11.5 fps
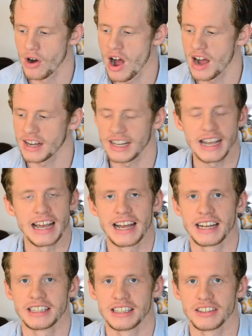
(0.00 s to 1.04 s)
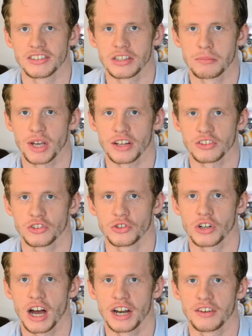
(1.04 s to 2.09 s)
Brock and the symbiote
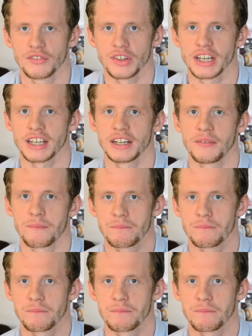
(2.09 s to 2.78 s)
suit kind of like